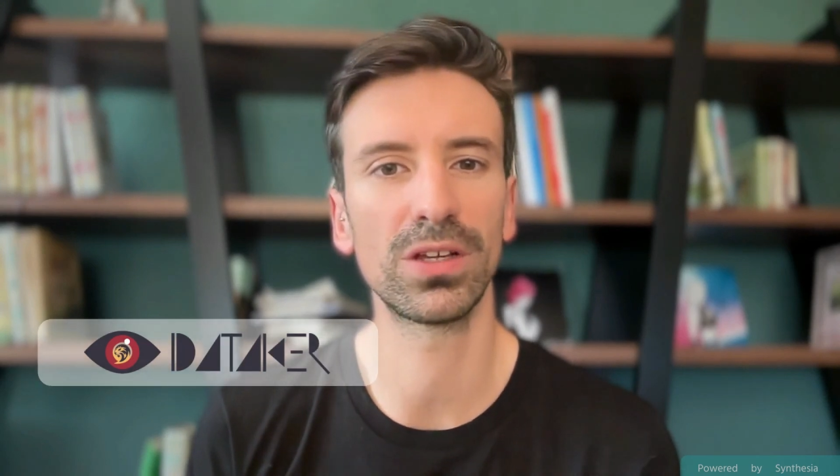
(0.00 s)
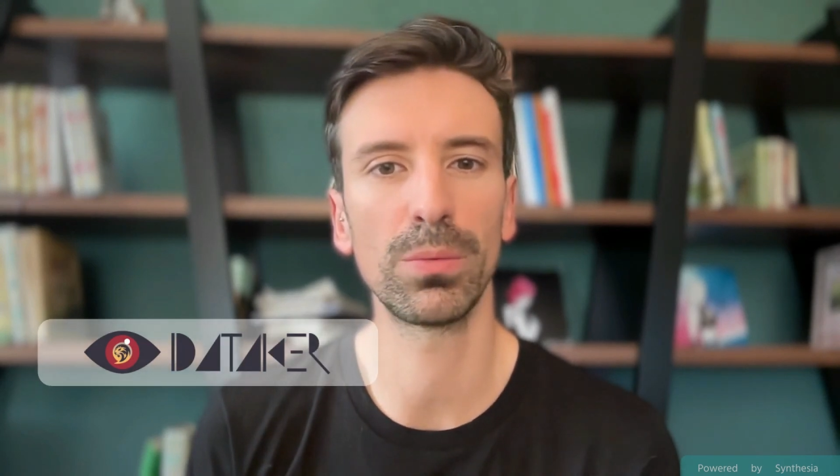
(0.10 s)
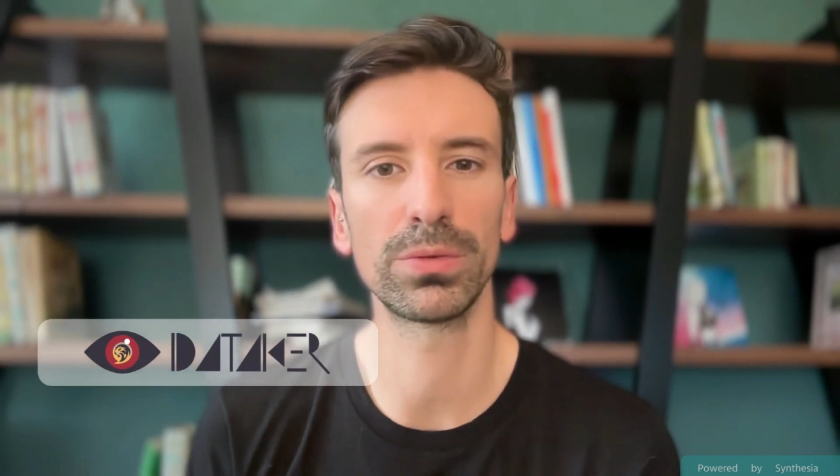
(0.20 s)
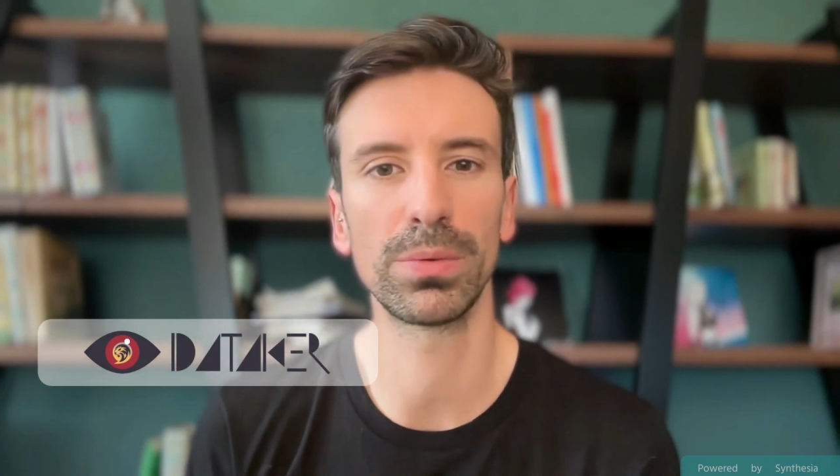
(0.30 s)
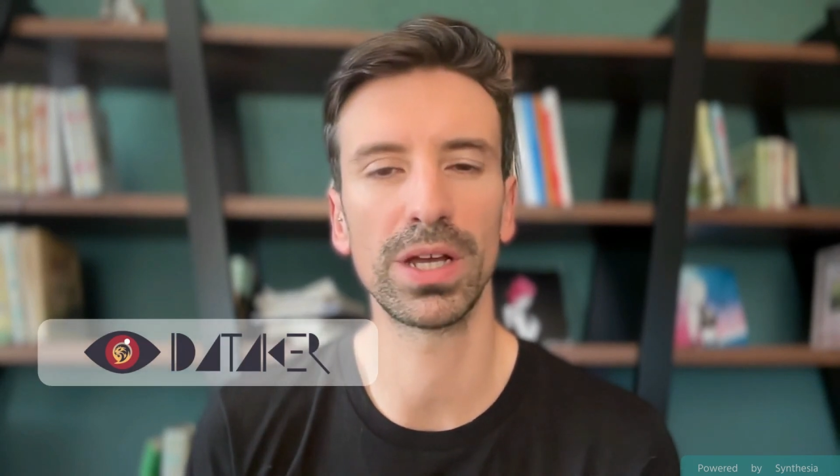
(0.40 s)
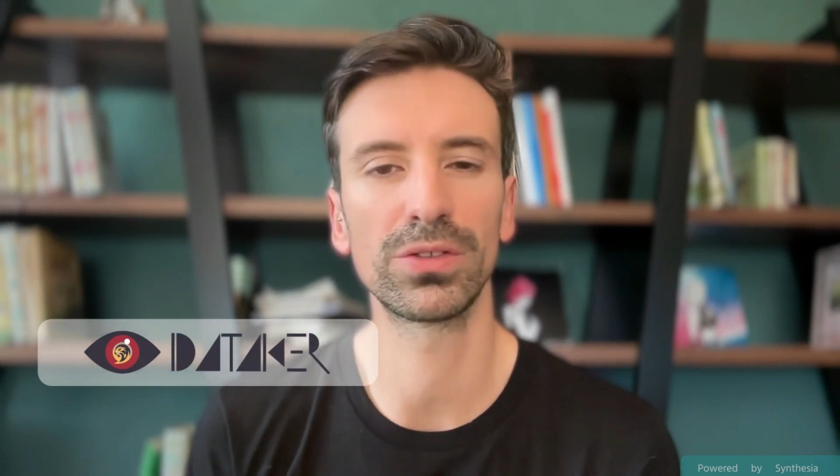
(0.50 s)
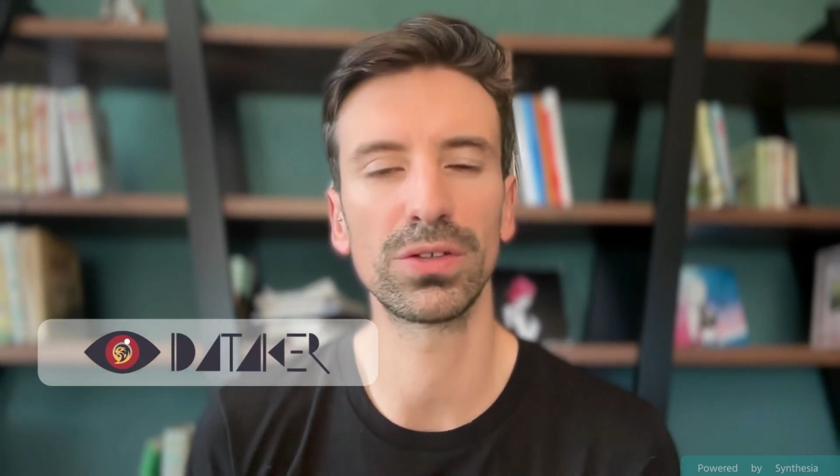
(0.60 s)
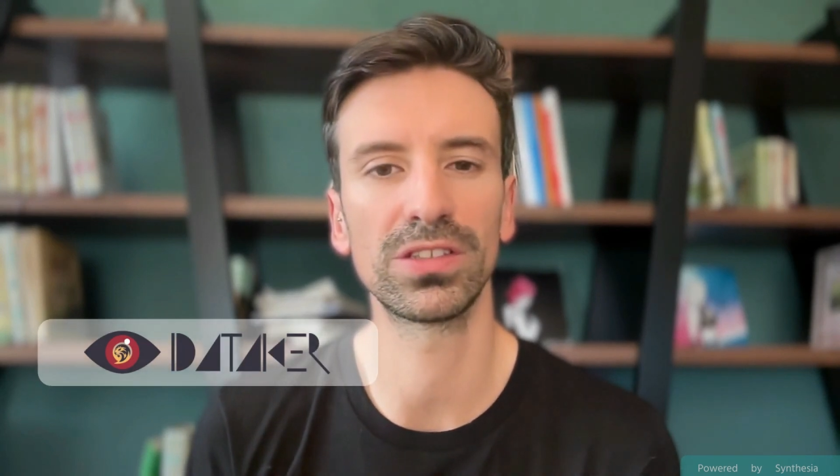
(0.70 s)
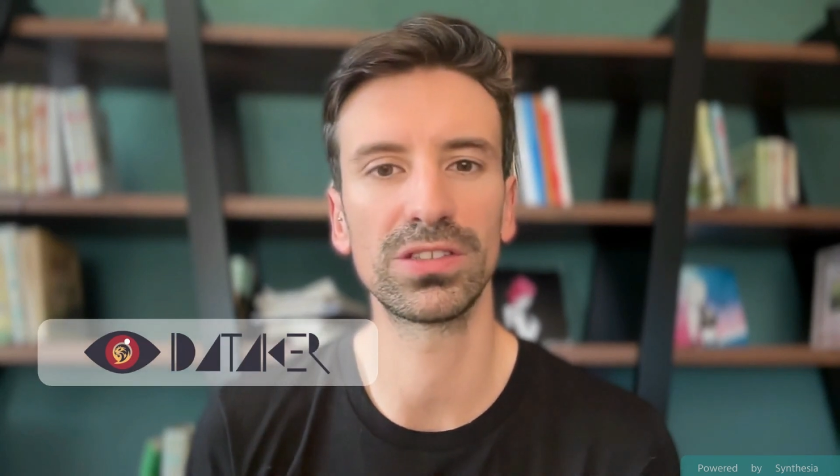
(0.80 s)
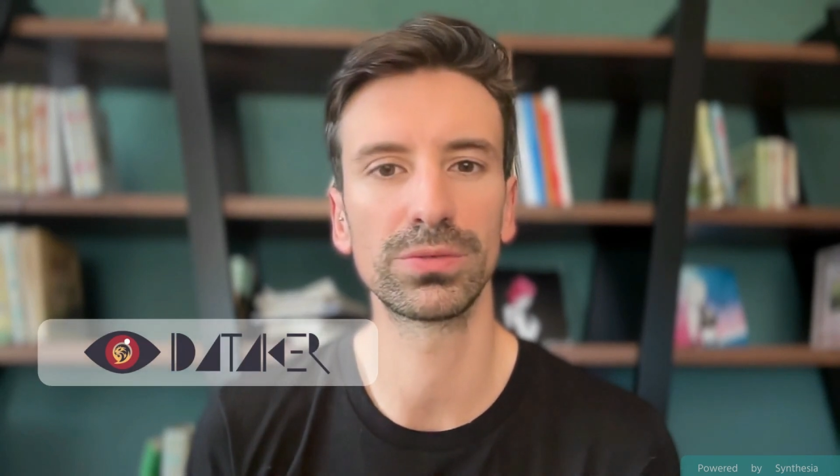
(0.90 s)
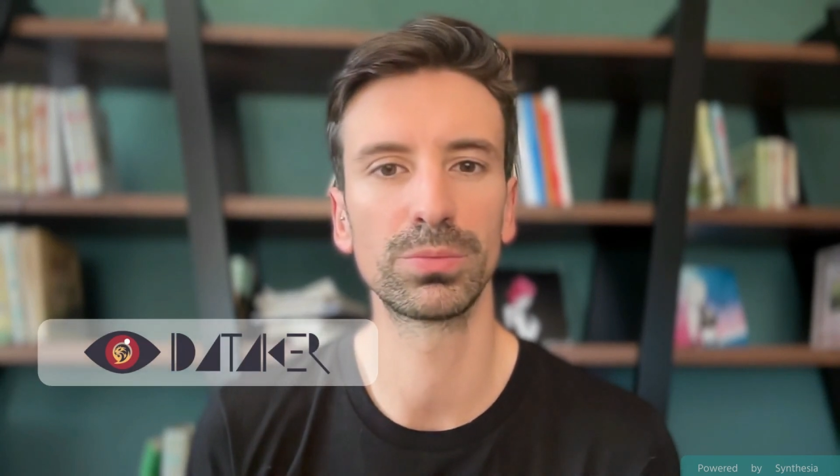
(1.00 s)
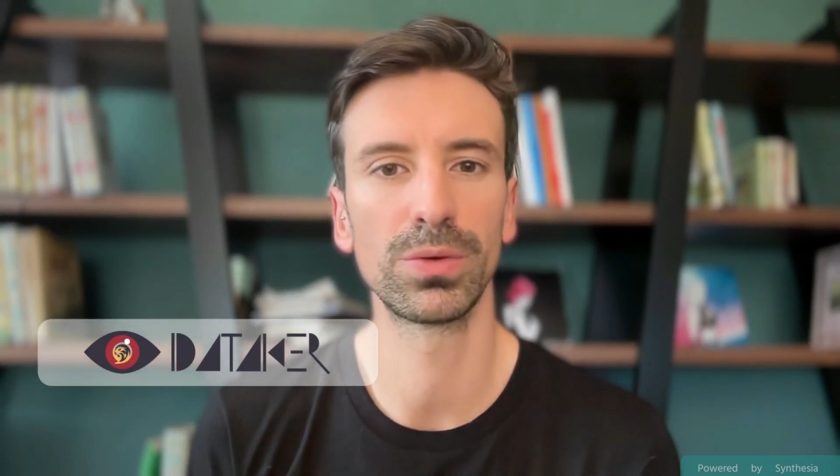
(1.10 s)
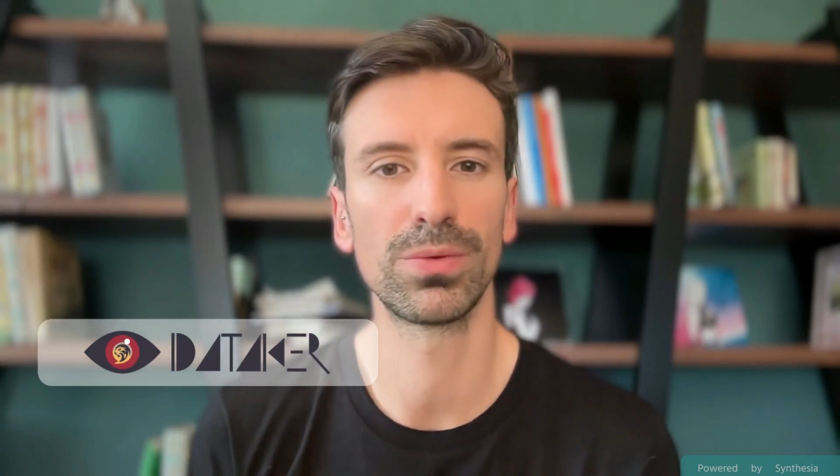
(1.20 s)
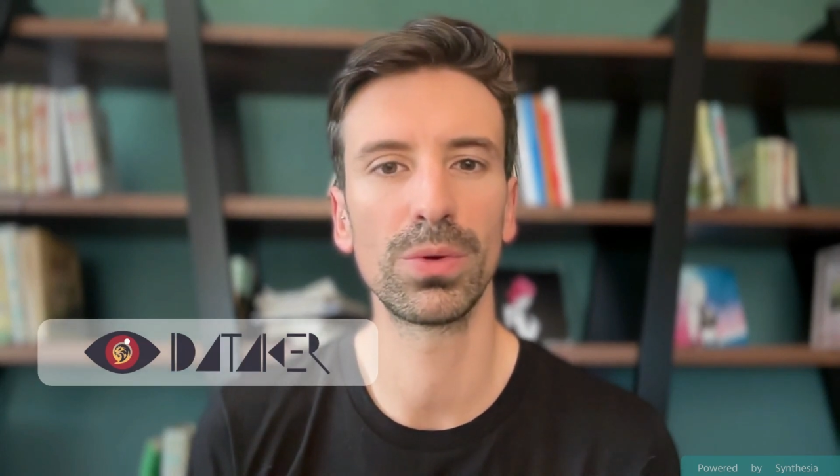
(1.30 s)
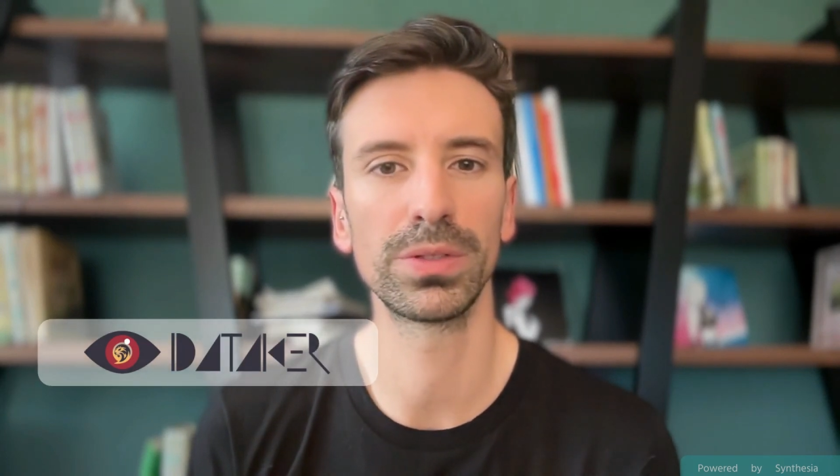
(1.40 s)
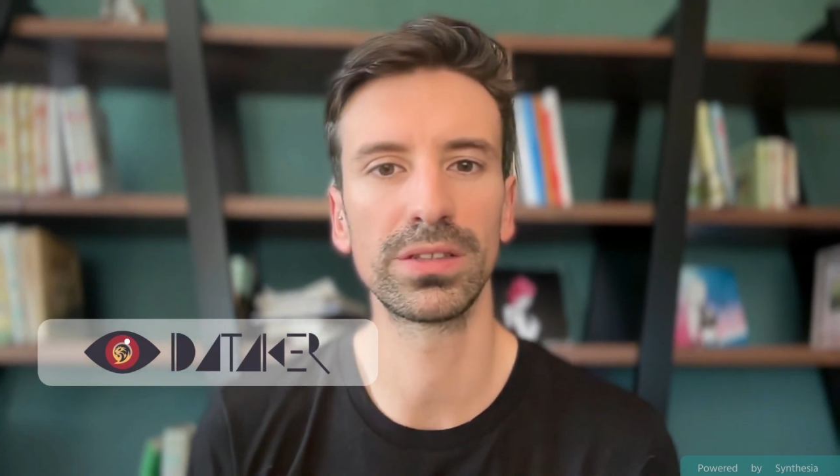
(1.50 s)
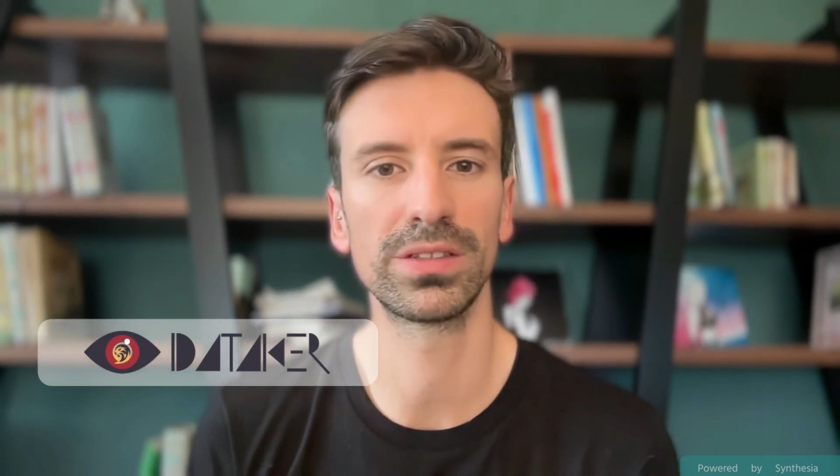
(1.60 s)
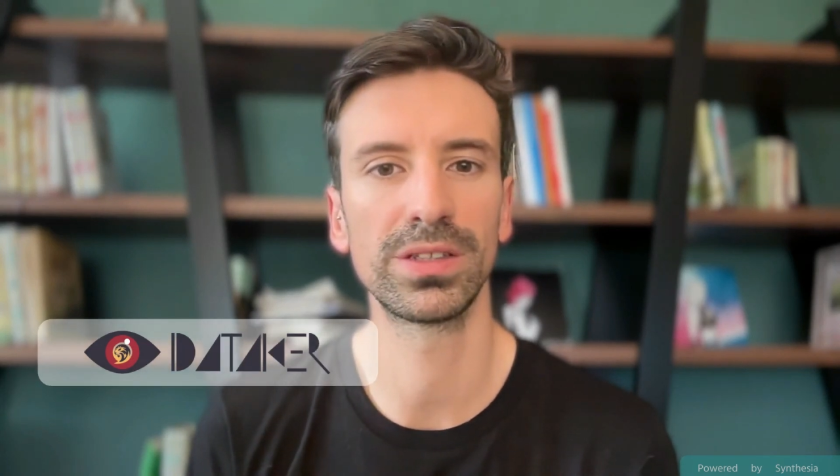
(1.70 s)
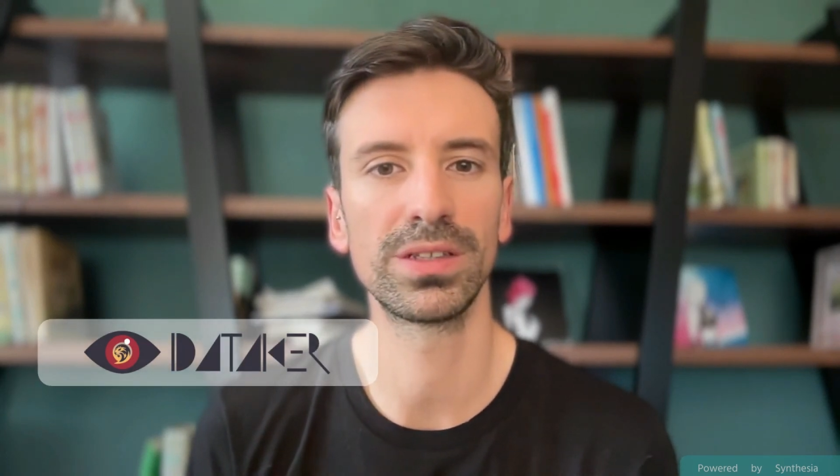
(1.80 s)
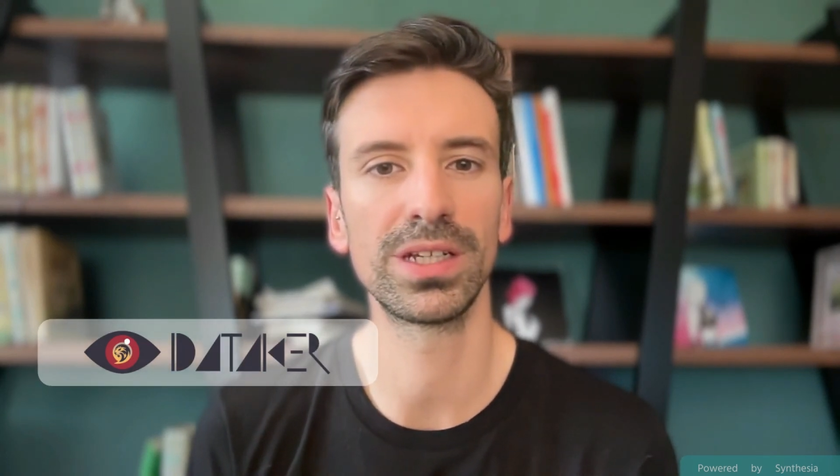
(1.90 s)
and optimize your system's
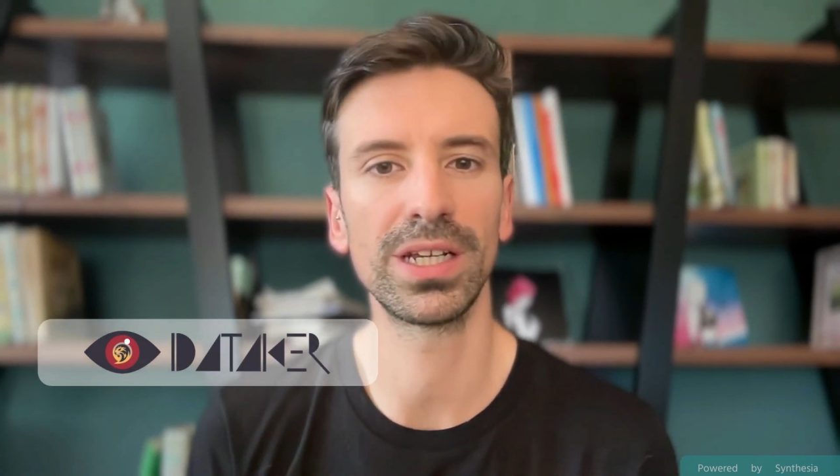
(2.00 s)
performance?